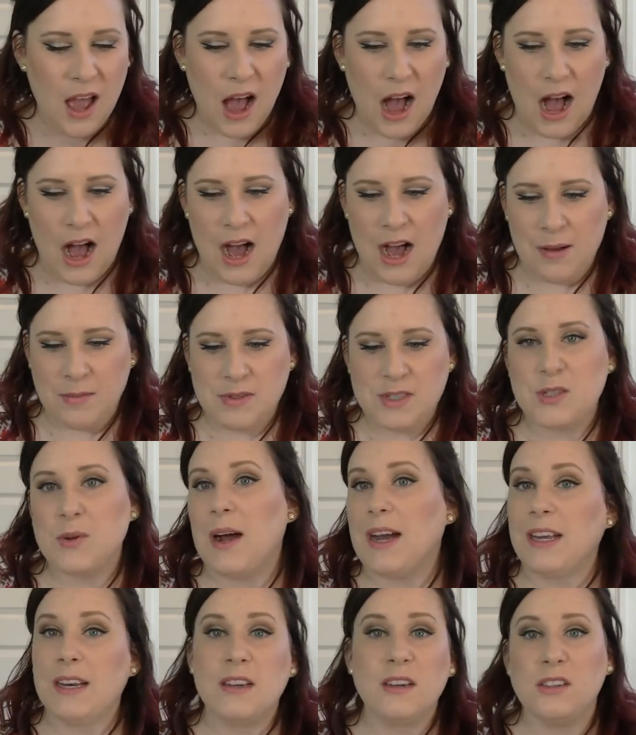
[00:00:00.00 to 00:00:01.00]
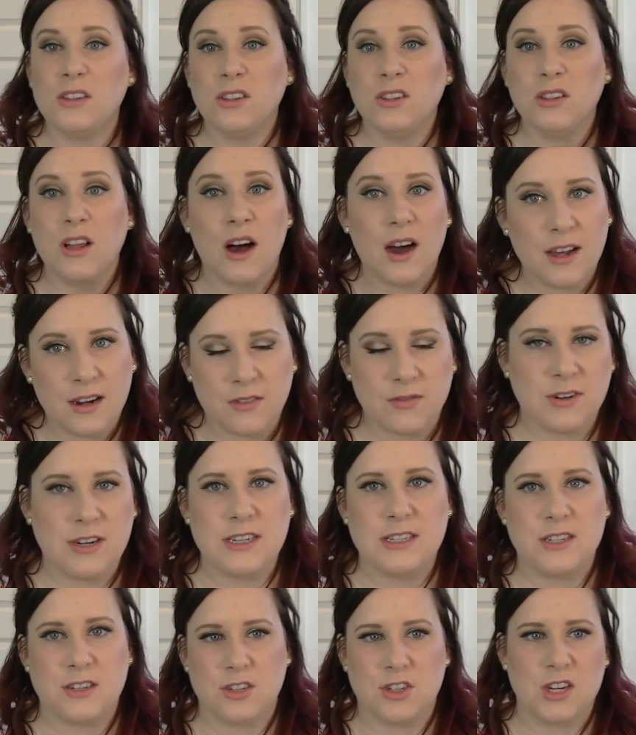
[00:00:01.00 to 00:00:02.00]
So I did a lot of
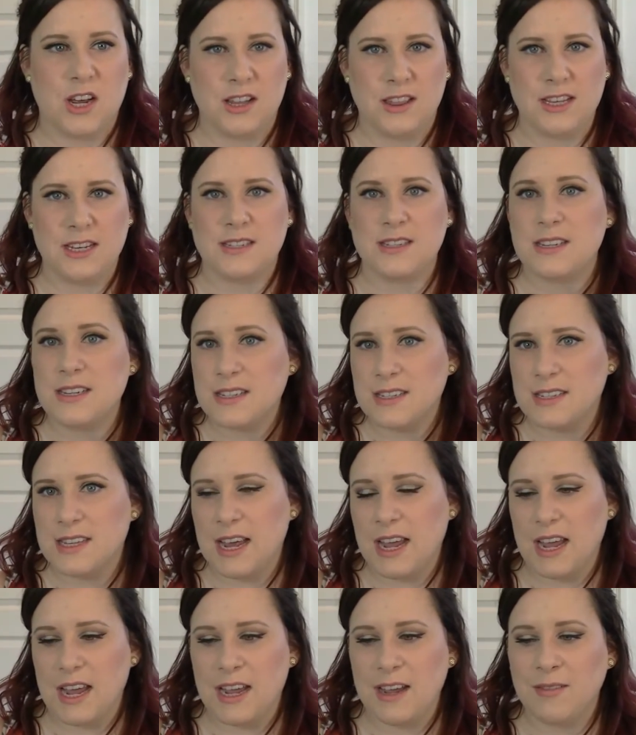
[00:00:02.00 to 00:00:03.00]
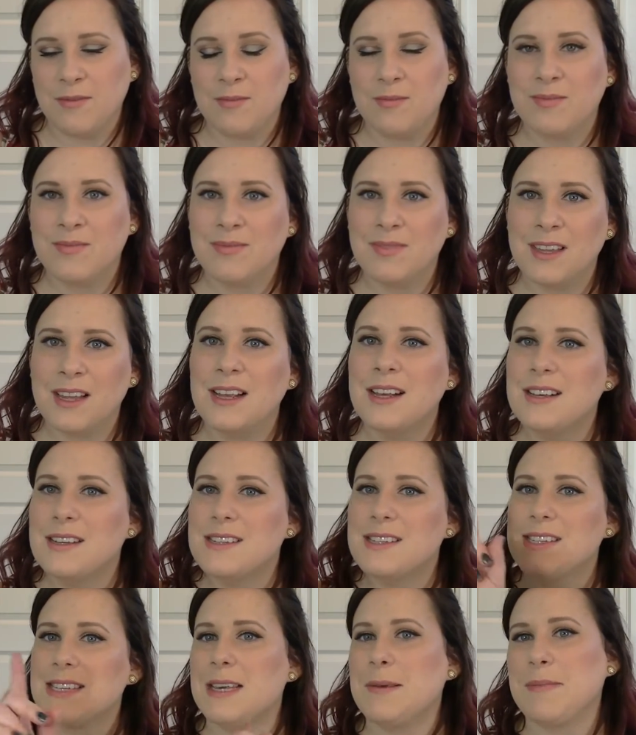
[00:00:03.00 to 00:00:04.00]
research on these because they
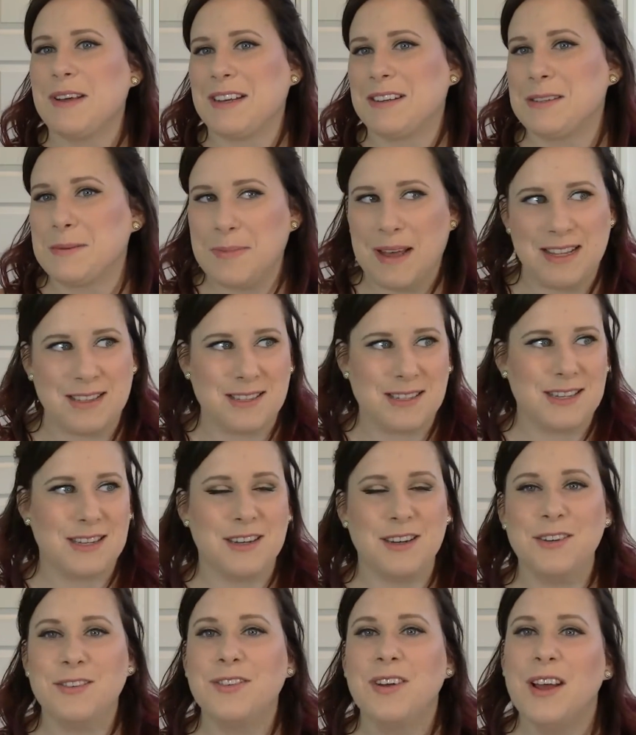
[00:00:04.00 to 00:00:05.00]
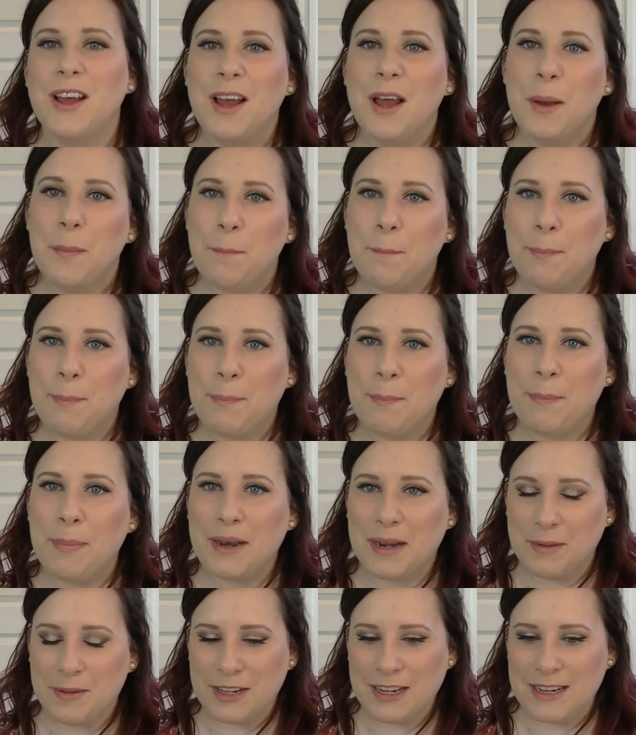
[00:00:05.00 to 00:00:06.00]
seem expensive, but
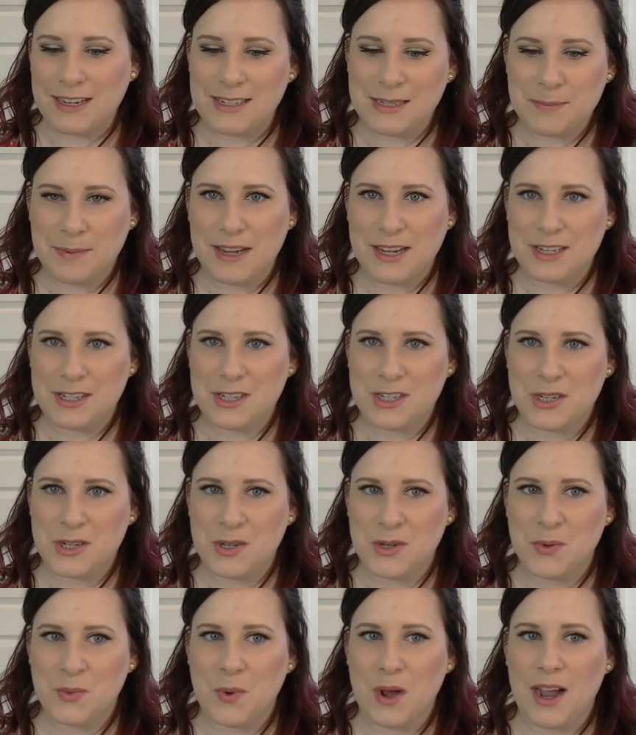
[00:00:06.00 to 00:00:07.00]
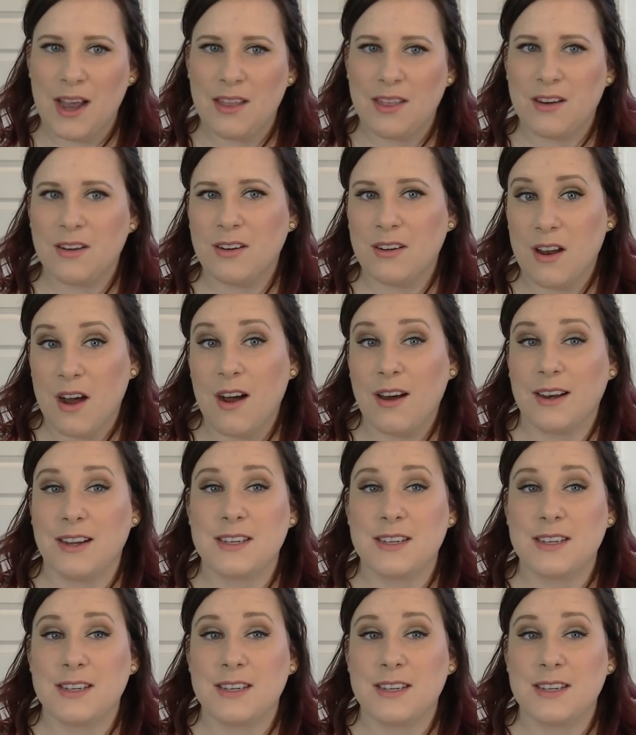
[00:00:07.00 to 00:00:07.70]
I'm going to explain to you why they're not